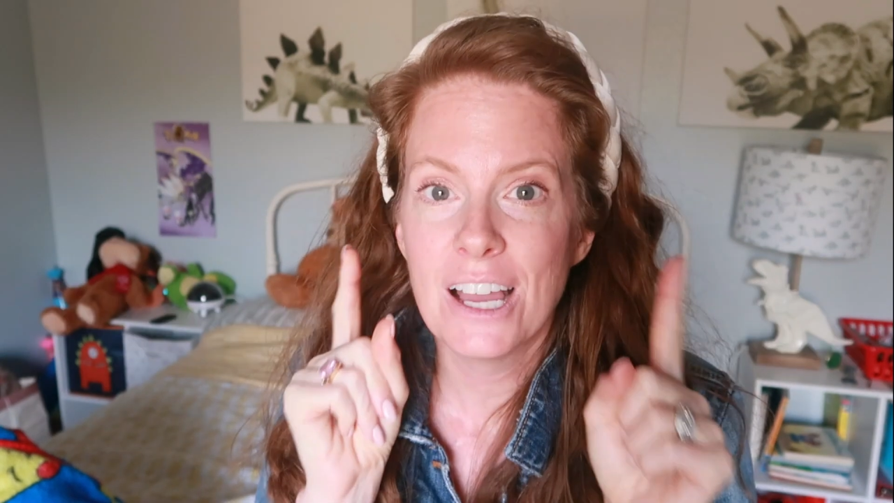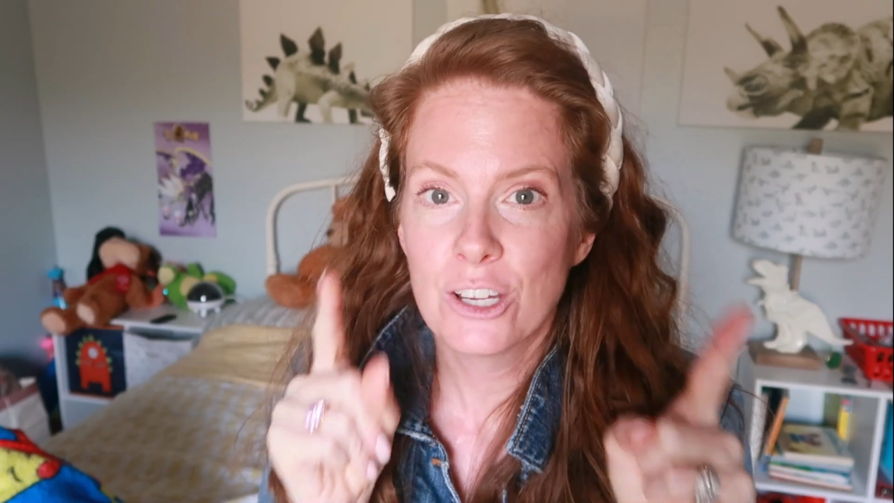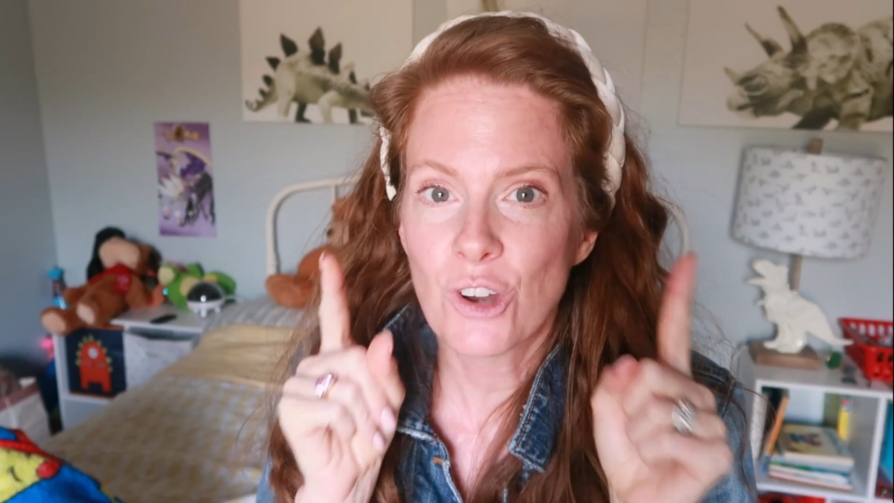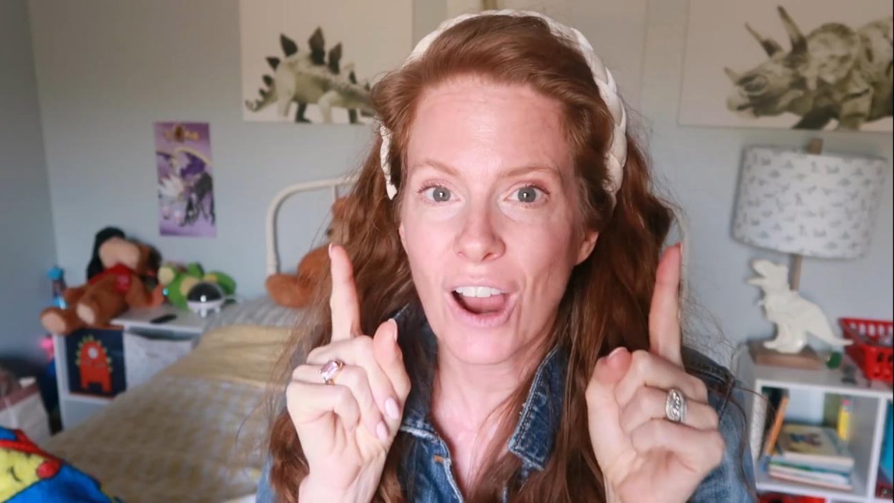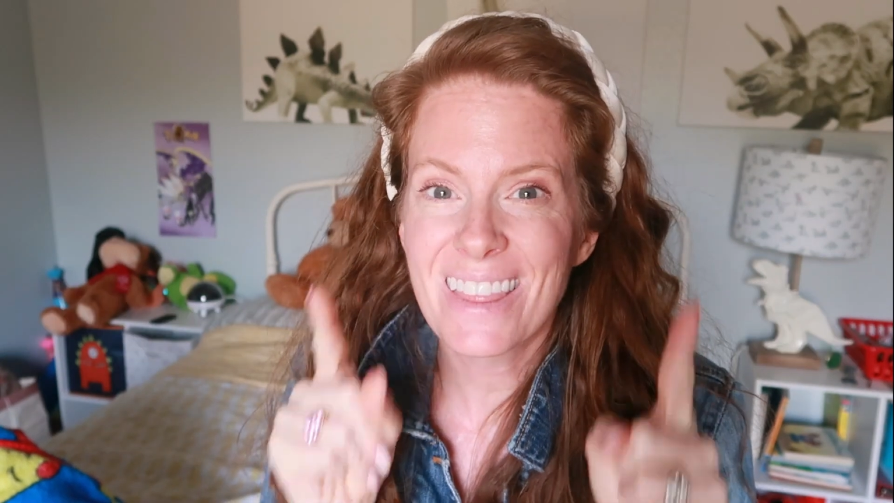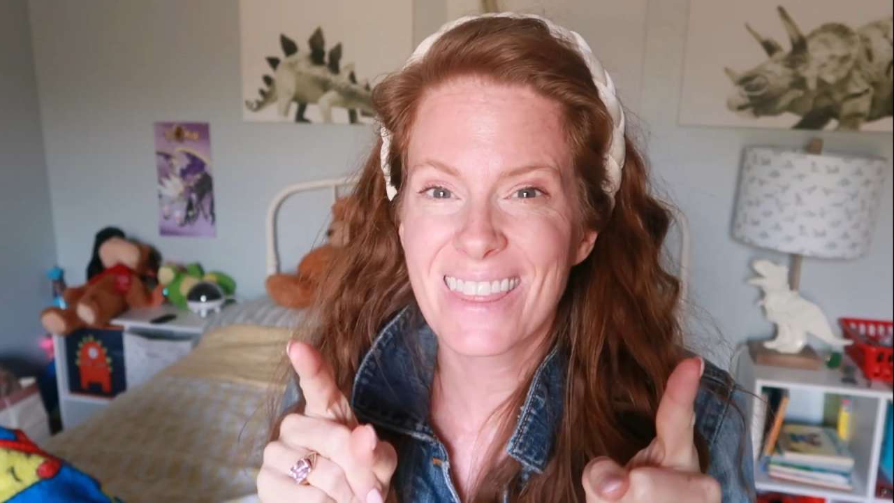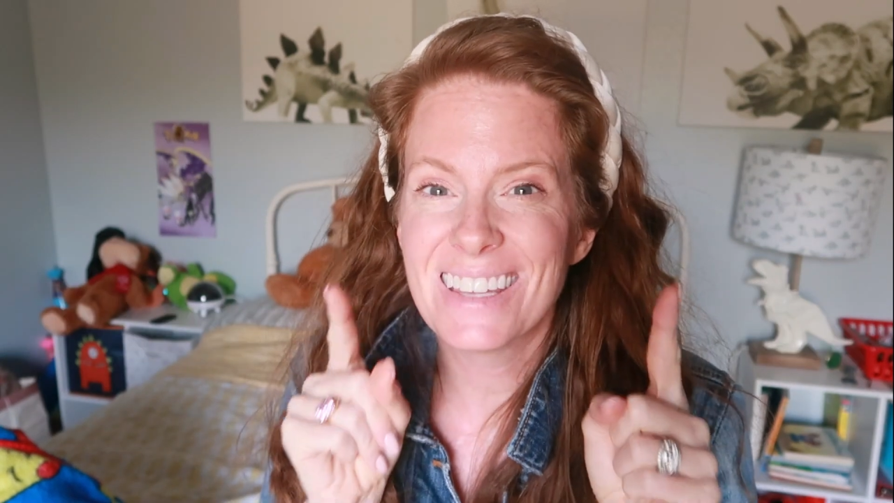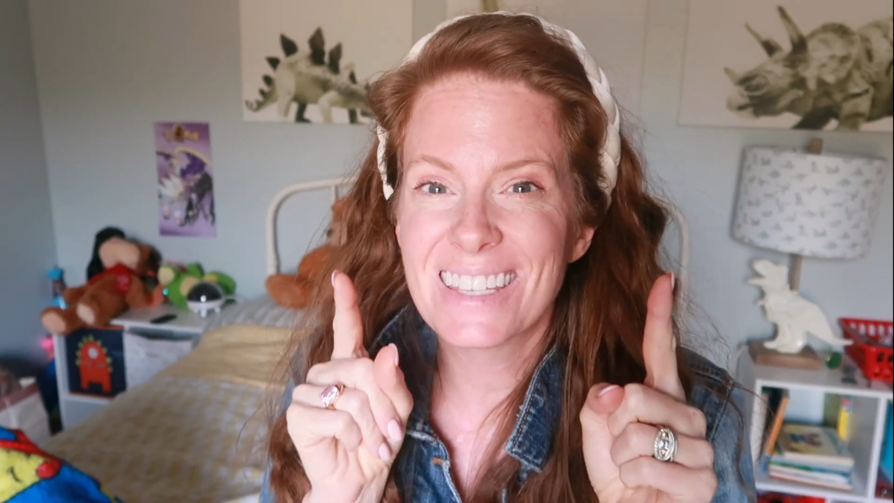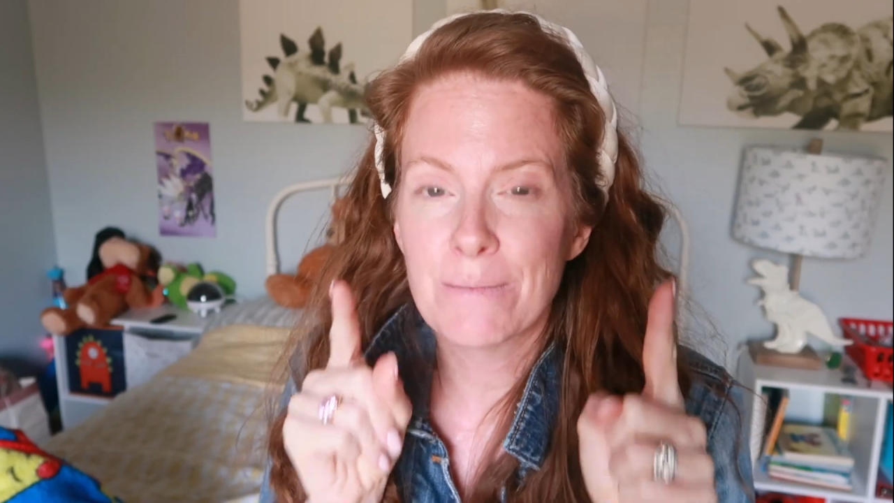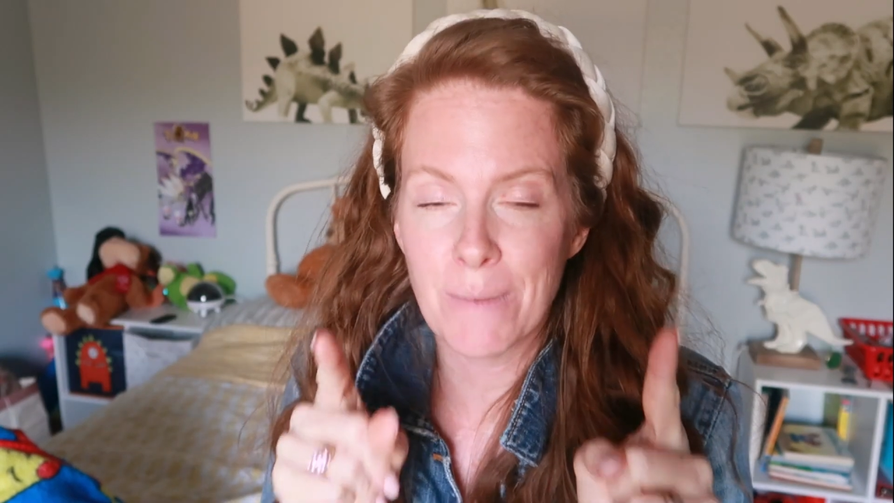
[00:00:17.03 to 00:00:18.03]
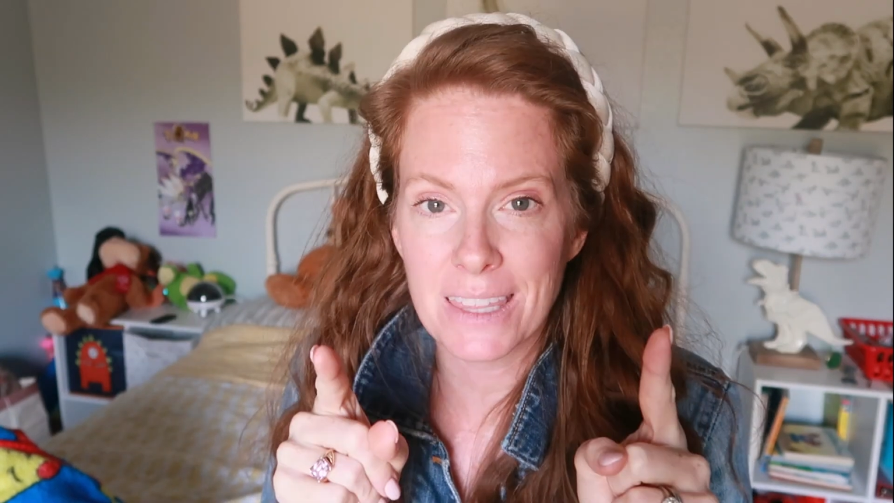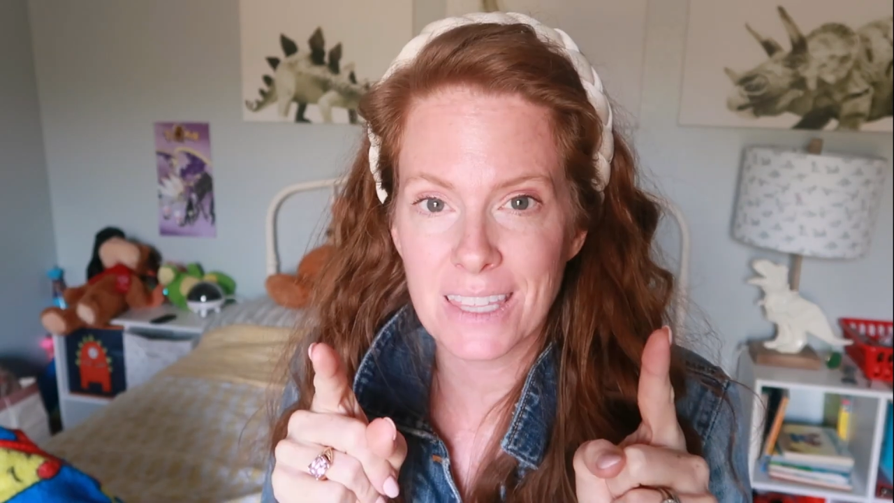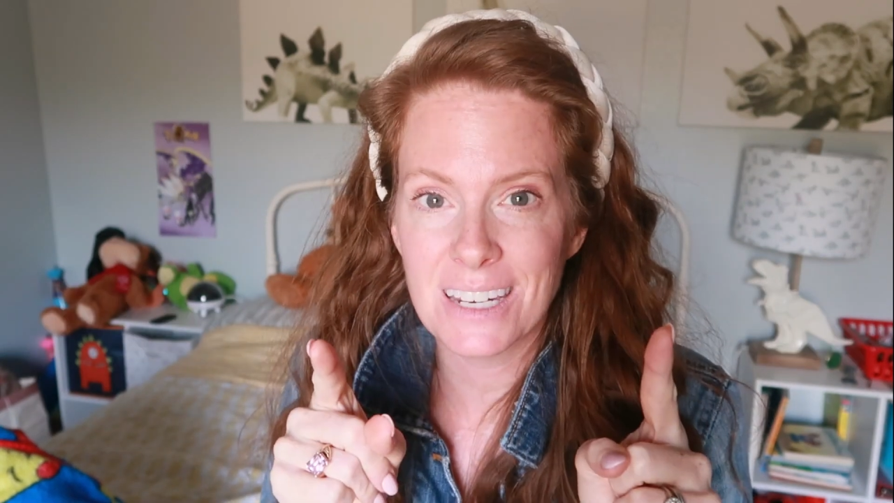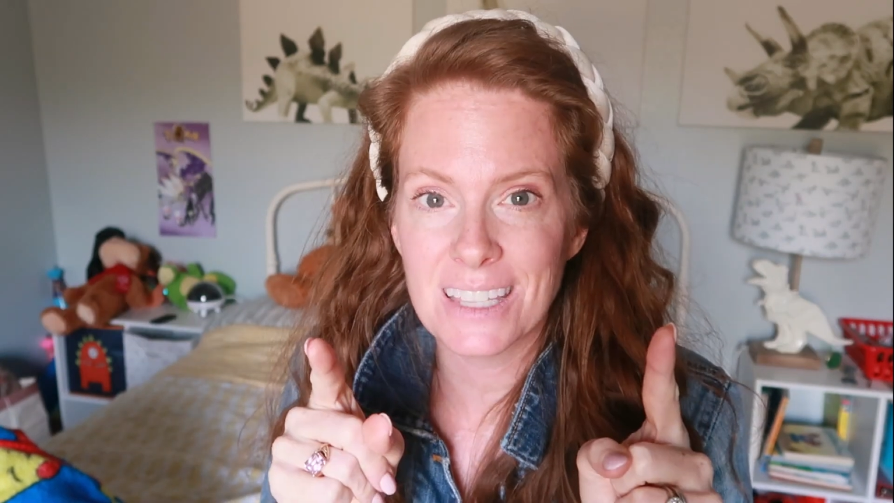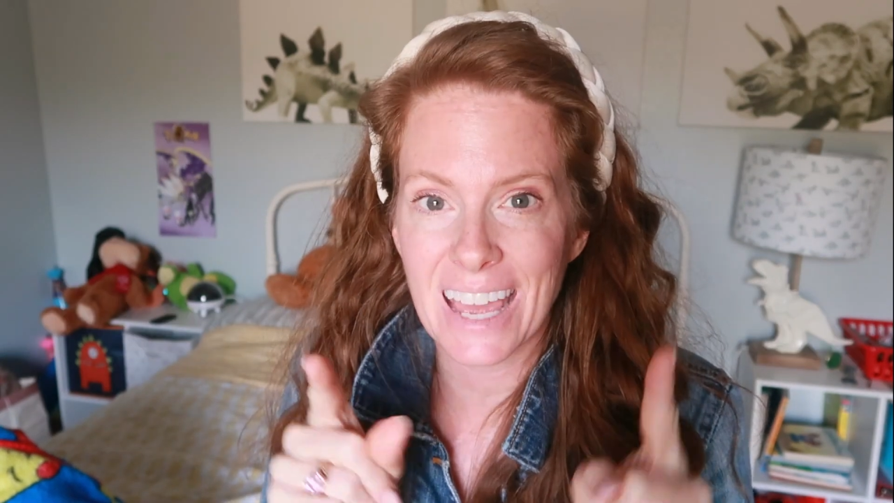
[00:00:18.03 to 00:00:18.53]
try this
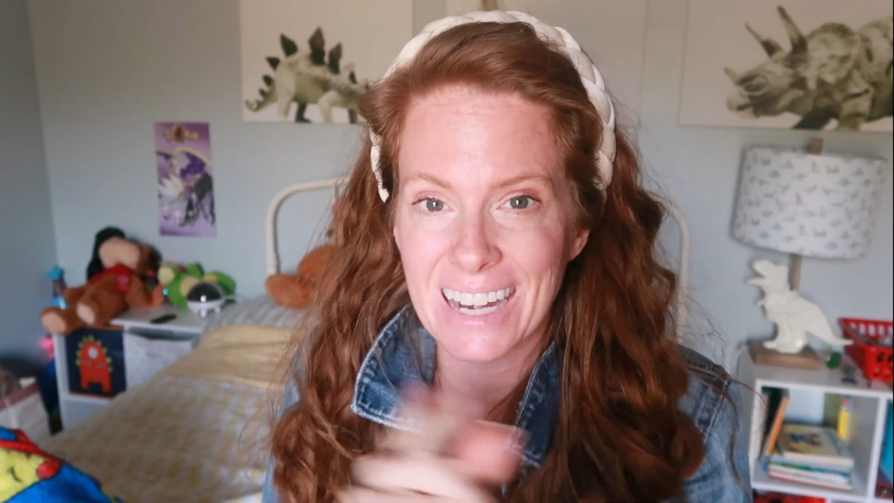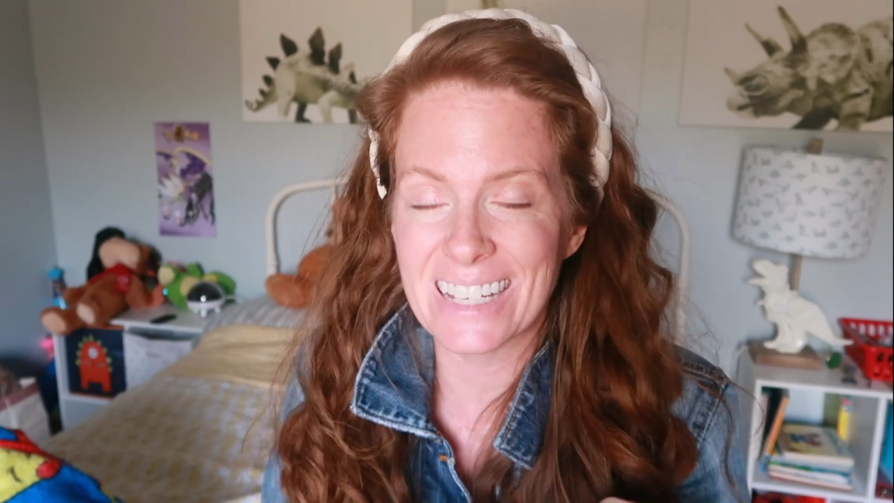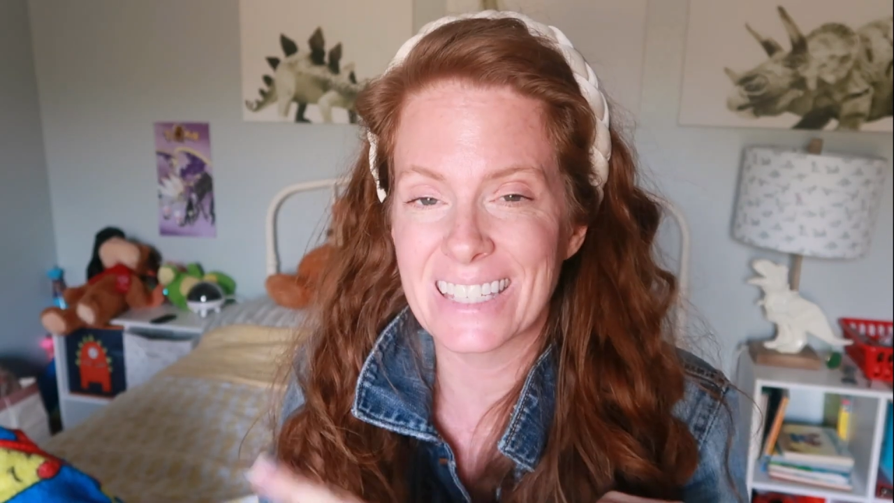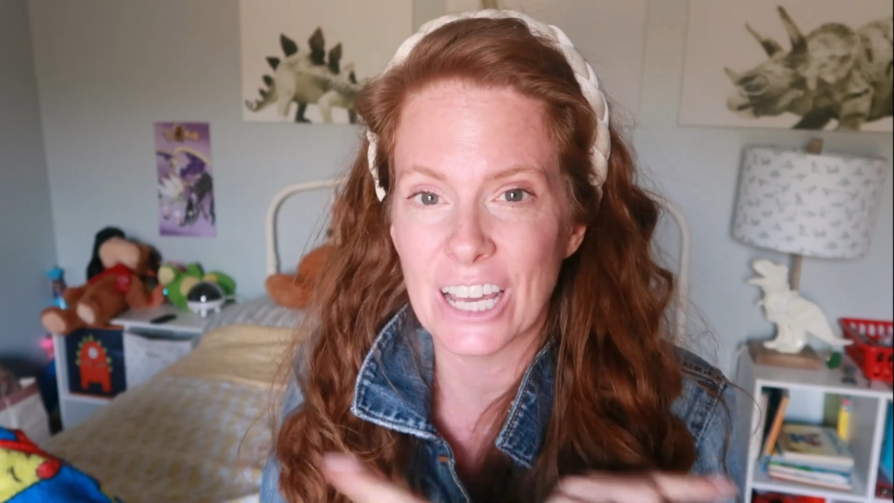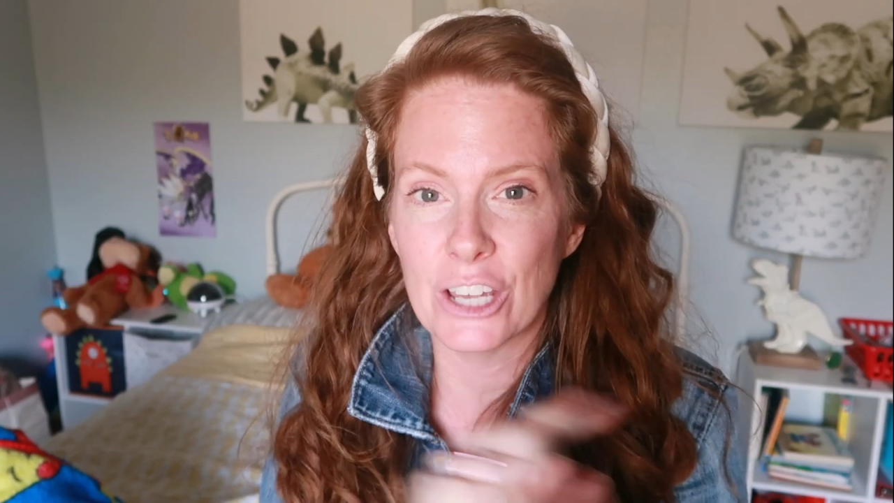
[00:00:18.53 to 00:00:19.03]
method that is